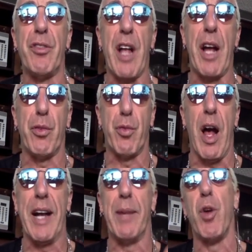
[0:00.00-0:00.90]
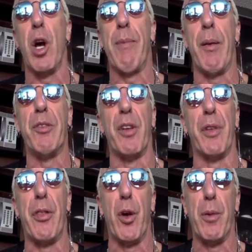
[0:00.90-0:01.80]
Snyder's Ride. I'm talking about myself
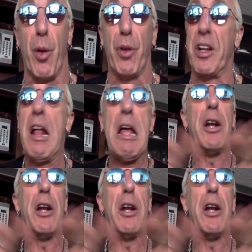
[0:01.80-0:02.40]
in the third person.